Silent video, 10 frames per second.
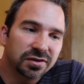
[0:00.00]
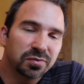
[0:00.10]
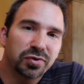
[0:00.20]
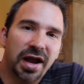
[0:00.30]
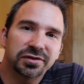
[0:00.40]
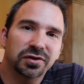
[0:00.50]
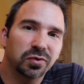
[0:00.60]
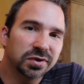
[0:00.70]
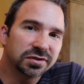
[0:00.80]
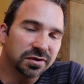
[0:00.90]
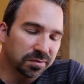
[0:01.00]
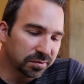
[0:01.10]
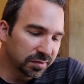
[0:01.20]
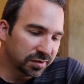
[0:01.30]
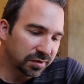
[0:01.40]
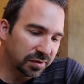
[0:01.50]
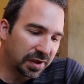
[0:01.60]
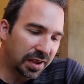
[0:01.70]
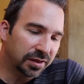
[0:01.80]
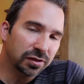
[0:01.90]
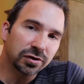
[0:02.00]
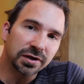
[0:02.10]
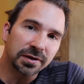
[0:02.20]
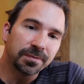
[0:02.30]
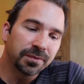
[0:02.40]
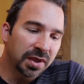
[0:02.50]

the practical wisdom, okay, and learning.